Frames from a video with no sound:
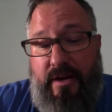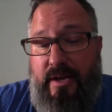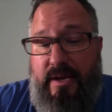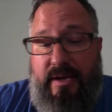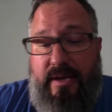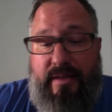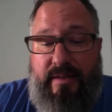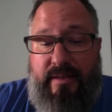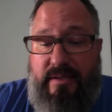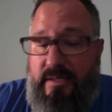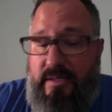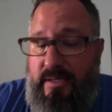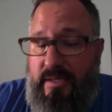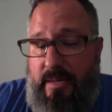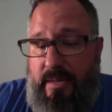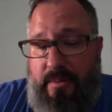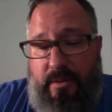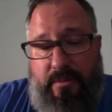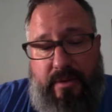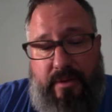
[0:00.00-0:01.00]
this is going to
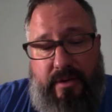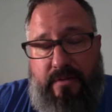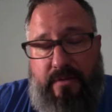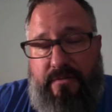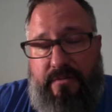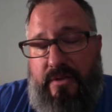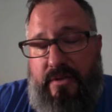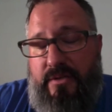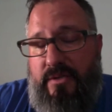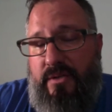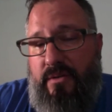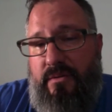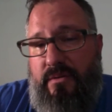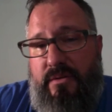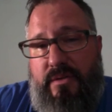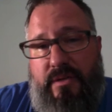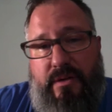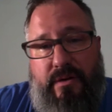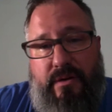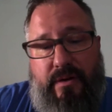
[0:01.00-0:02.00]
be really good for the
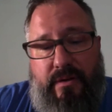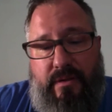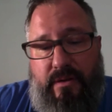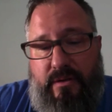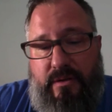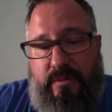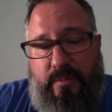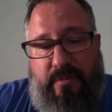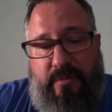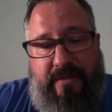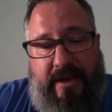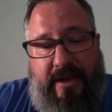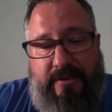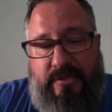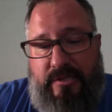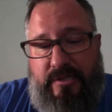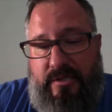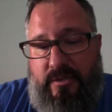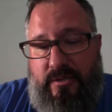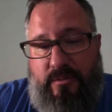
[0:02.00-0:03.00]
students that are in those
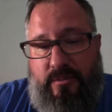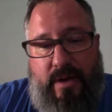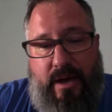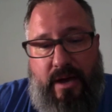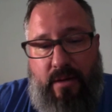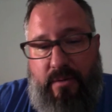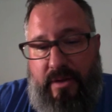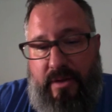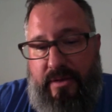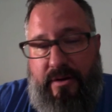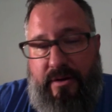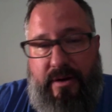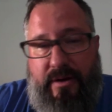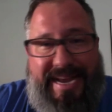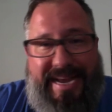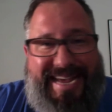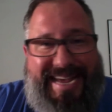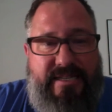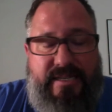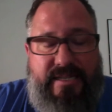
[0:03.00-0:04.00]
professions as well, whether you're an
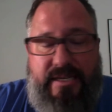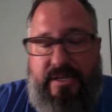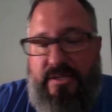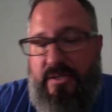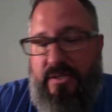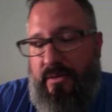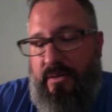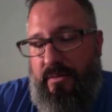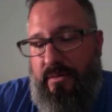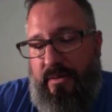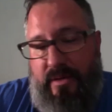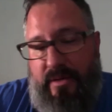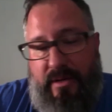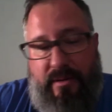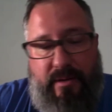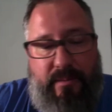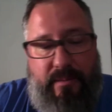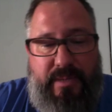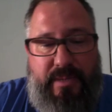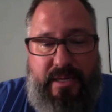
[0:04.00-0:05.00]
AT student,
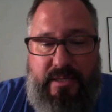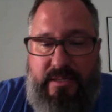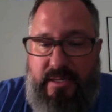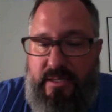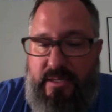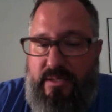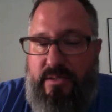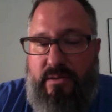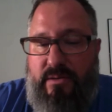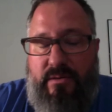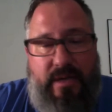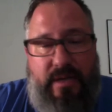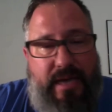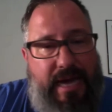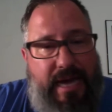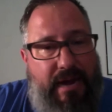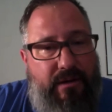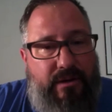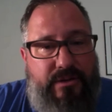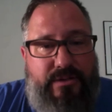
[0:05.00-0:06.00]
a PT student, a
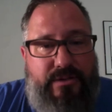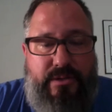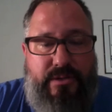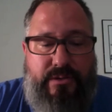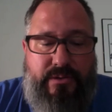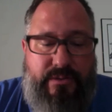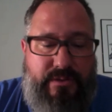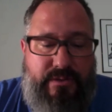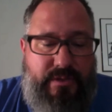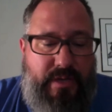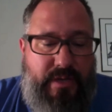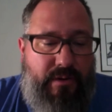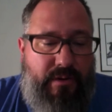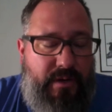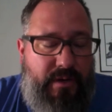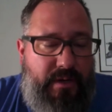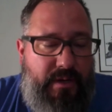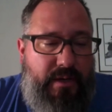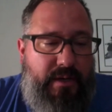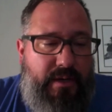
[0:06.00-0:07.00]
chiro student. So
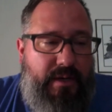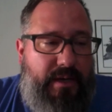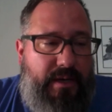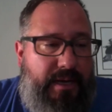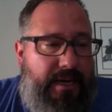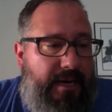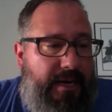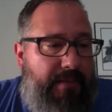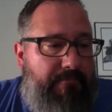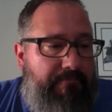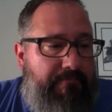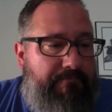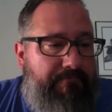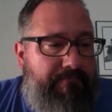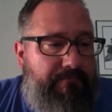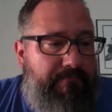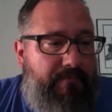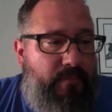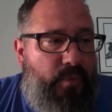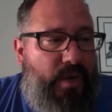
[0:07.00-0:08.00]

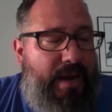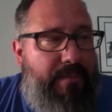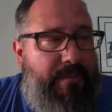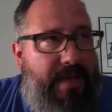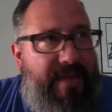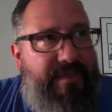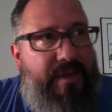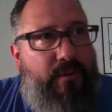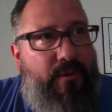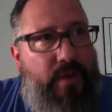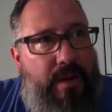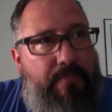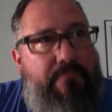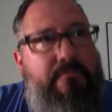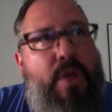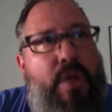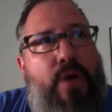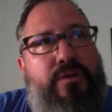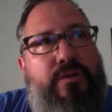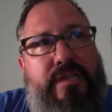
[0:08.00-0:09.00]
I think what I'm
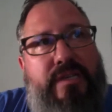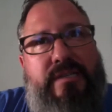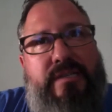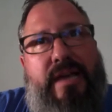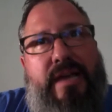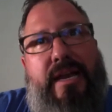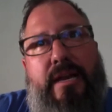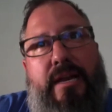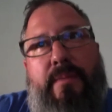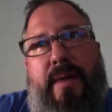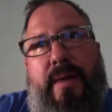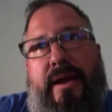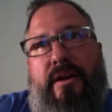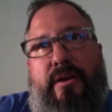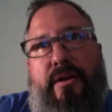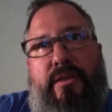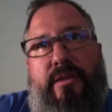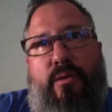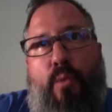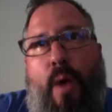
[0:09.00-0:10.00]
most excited about
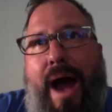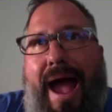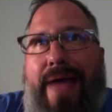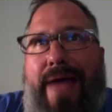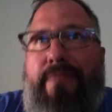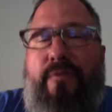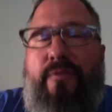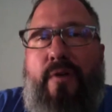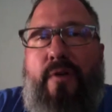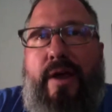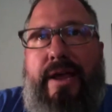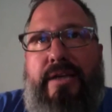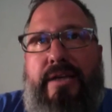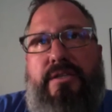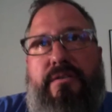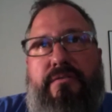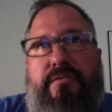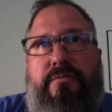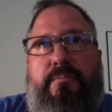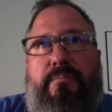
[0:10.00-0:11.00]
here, the wide range
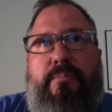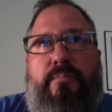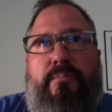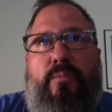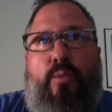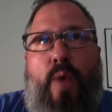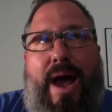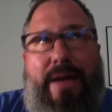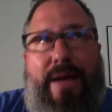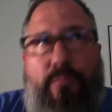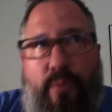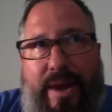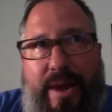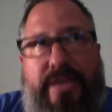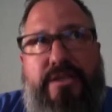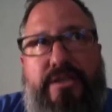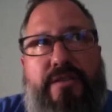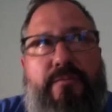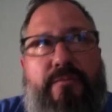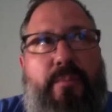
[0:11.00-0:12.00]

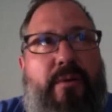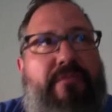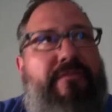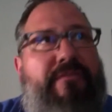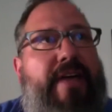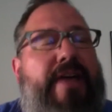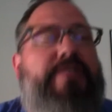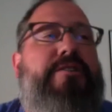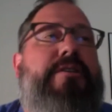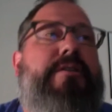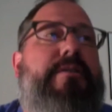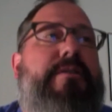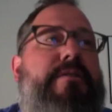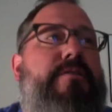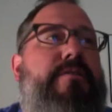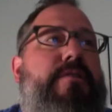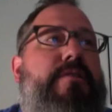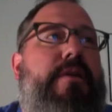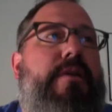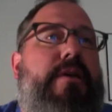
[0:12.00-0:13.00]
of
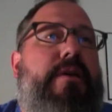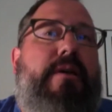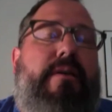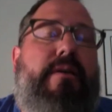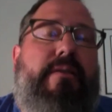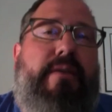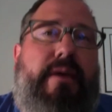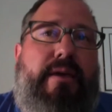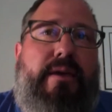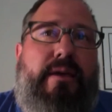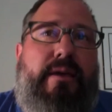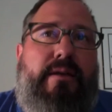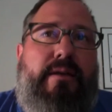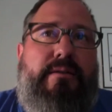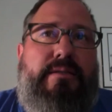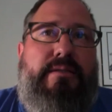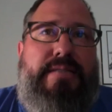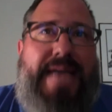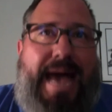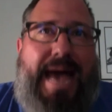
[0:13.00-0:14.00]
professions that can
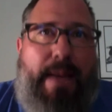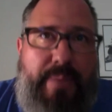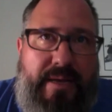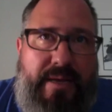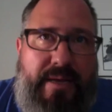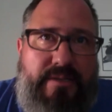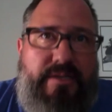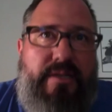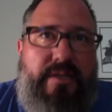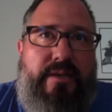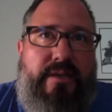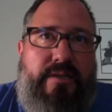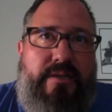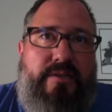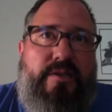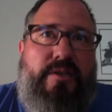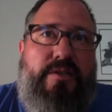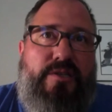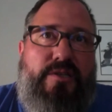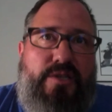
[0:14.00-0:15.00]
tap into this
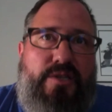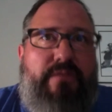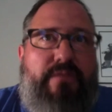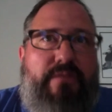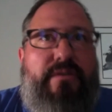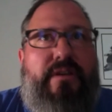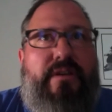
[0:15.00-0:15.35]
conservative